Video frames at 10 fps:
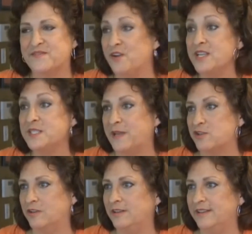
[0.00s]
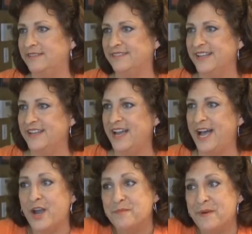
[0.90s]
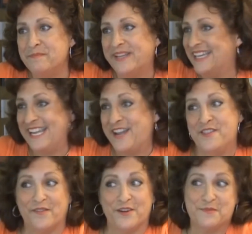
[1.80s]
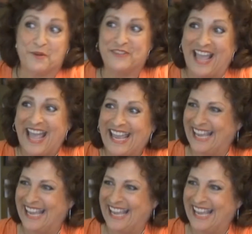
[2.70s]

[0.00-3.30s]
very special, and I hope I'm going to go to the first birthday.